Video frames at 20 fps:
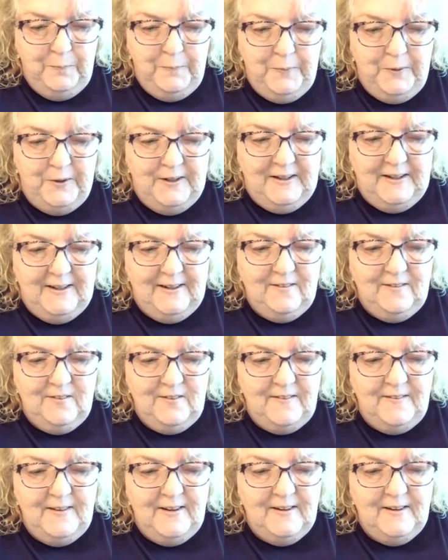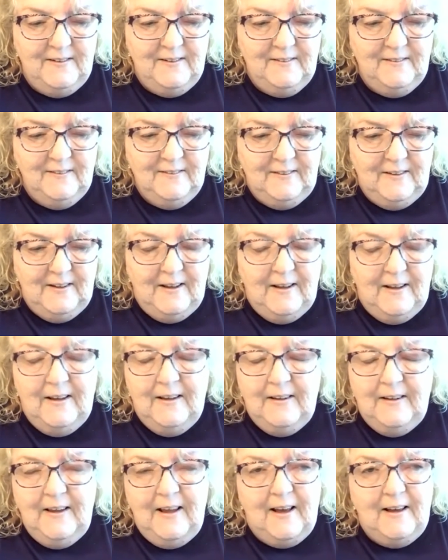Put links in there.
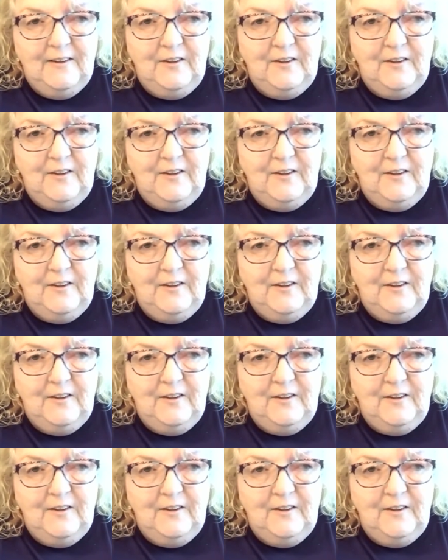Yeah,